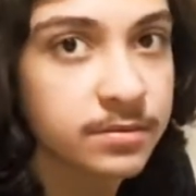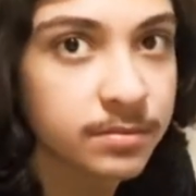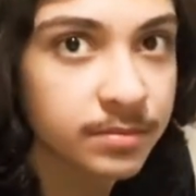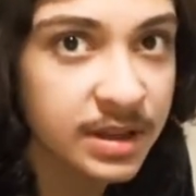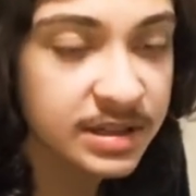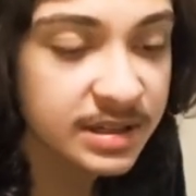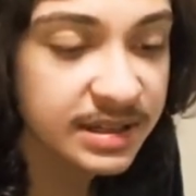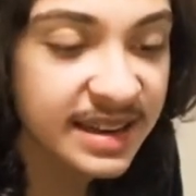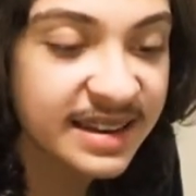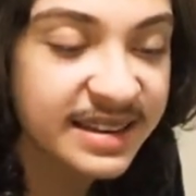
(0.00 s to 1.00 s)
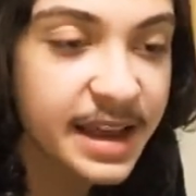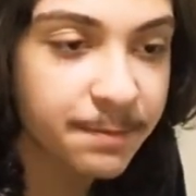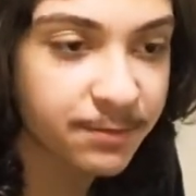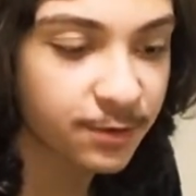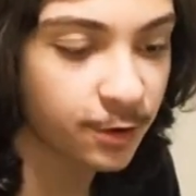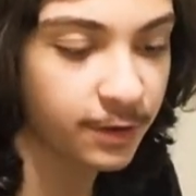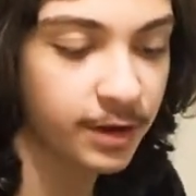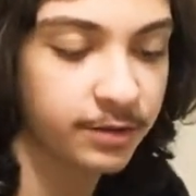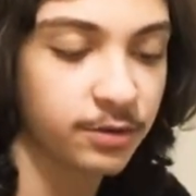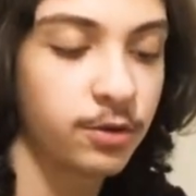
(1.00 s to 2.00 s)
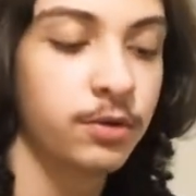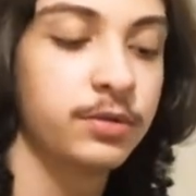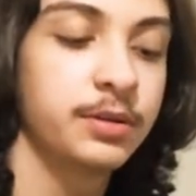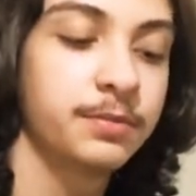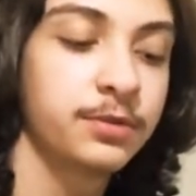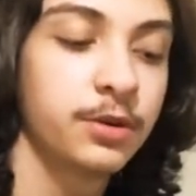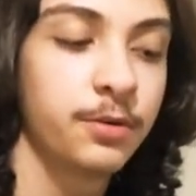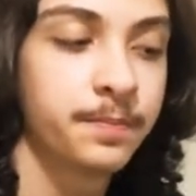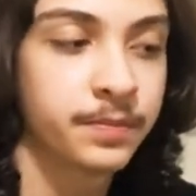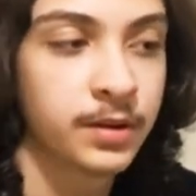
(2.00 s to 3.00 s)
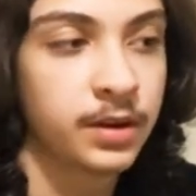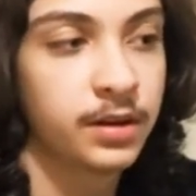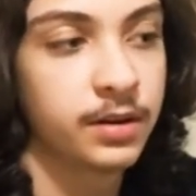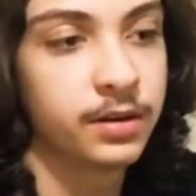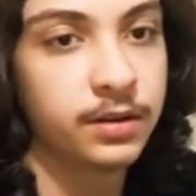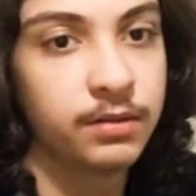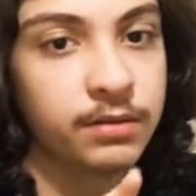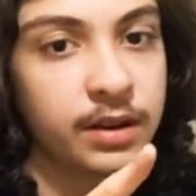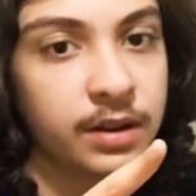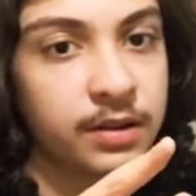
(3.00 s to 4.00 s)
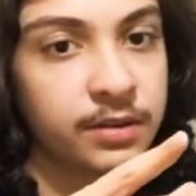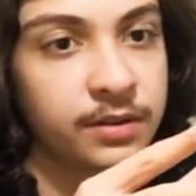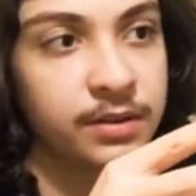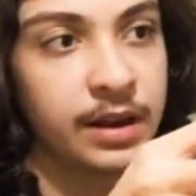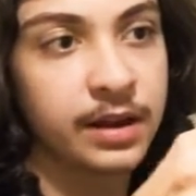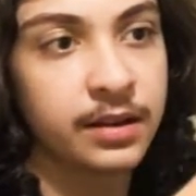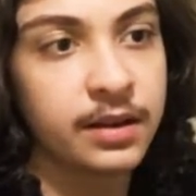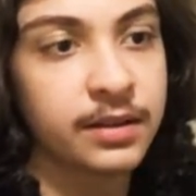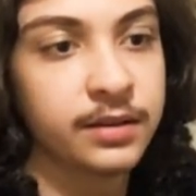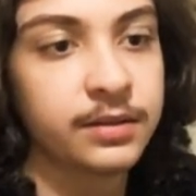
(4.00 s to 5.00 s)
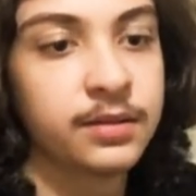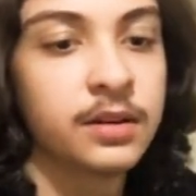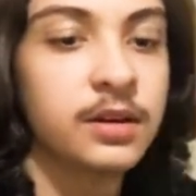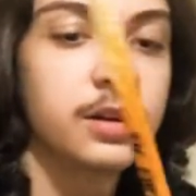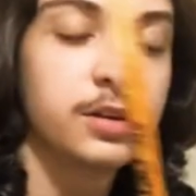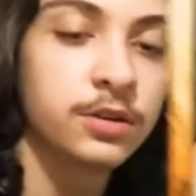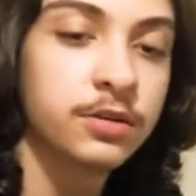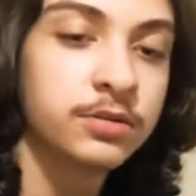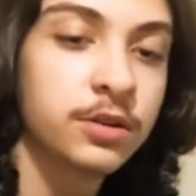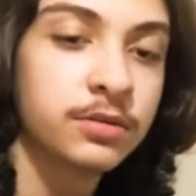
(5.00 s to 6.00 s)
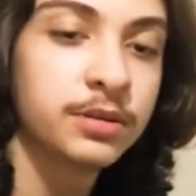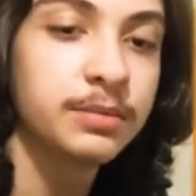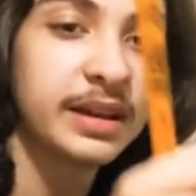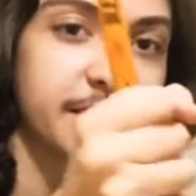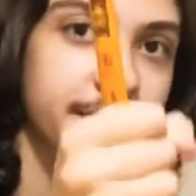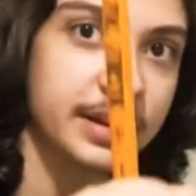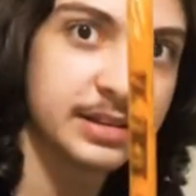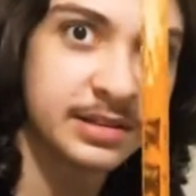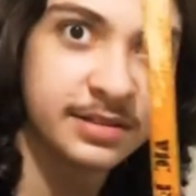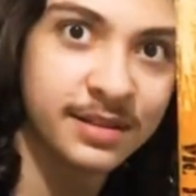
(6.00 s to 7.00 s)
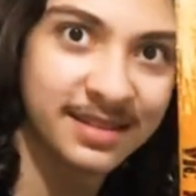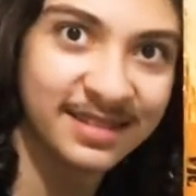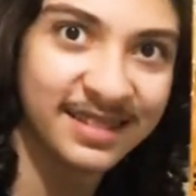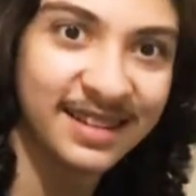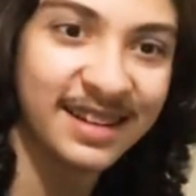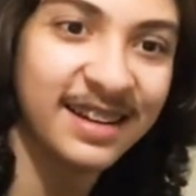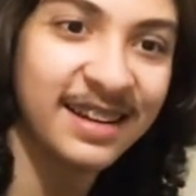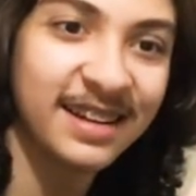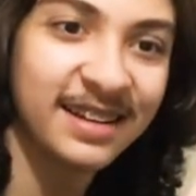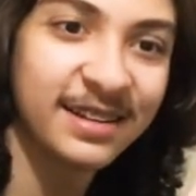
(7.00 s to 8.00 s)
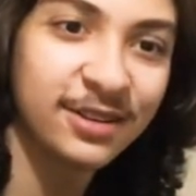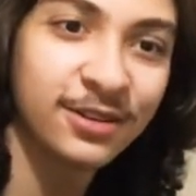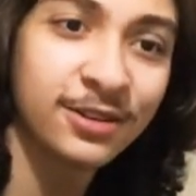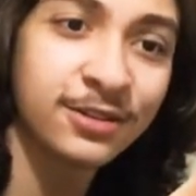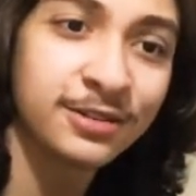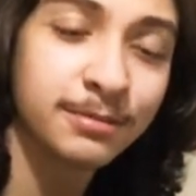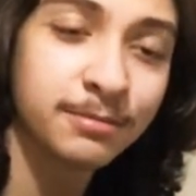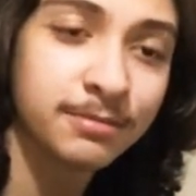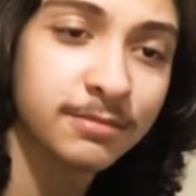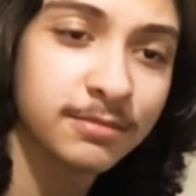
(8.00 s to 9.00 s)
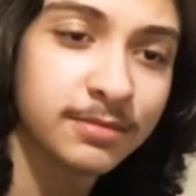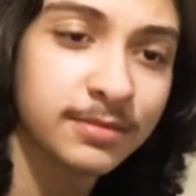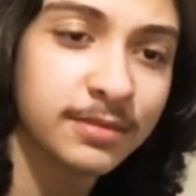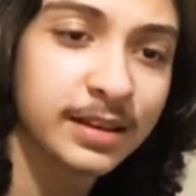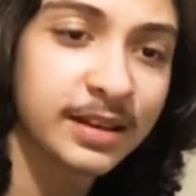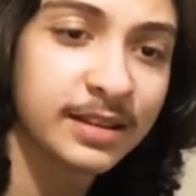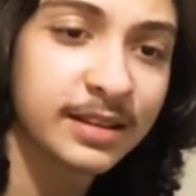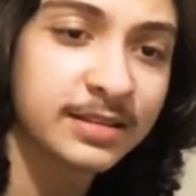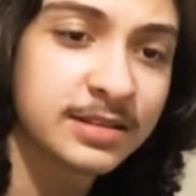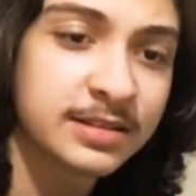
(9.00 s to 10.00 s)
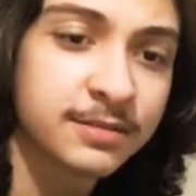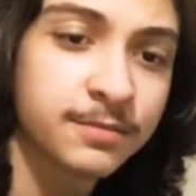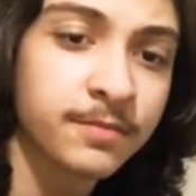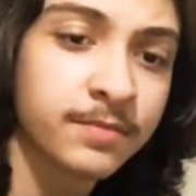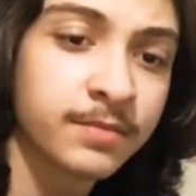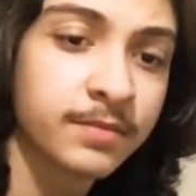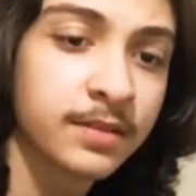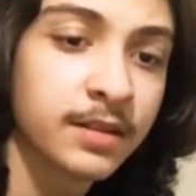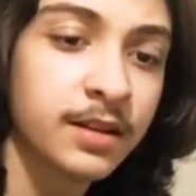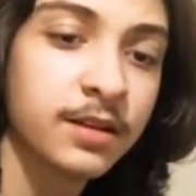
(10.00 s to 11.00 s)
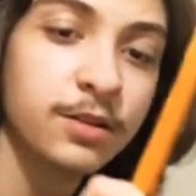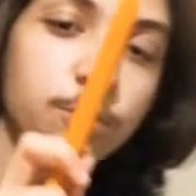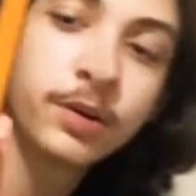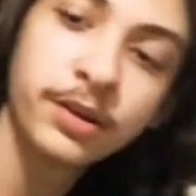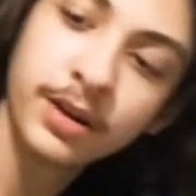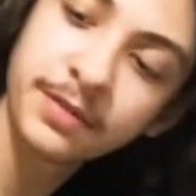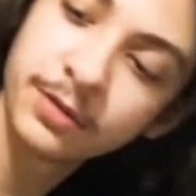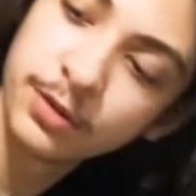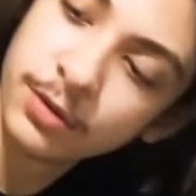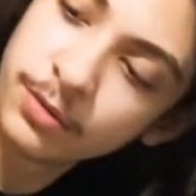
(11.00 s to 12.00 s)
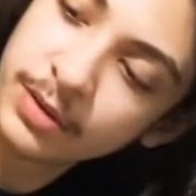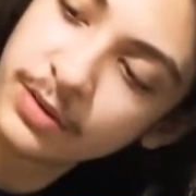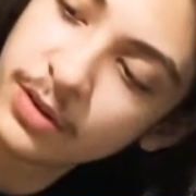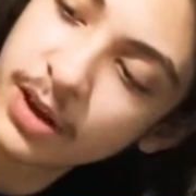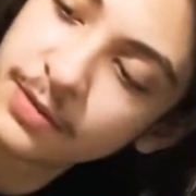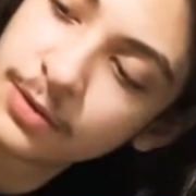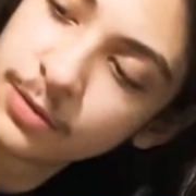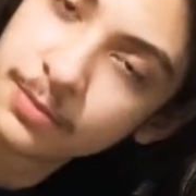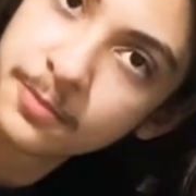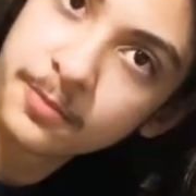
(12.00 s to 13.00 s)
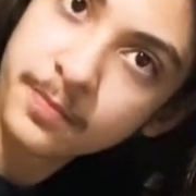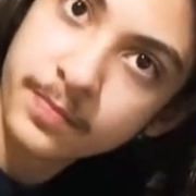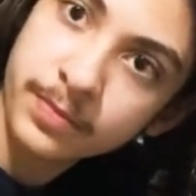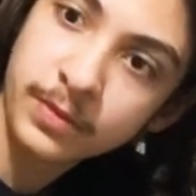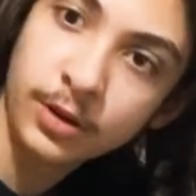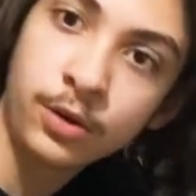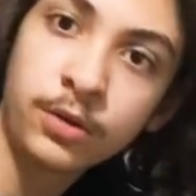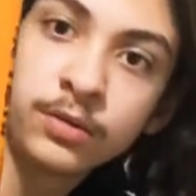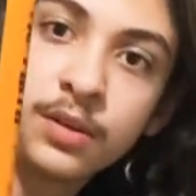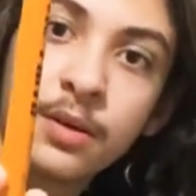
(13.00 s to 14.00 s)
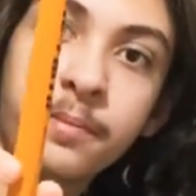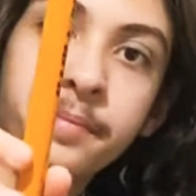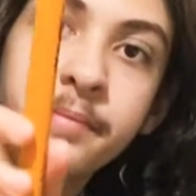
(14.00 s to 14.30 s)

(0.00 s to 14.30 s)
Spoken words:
this is in depth of how to hold them. So you take your stick like this. You don't hold them like this. You don't hold them like this. What you have to do is you have to hold them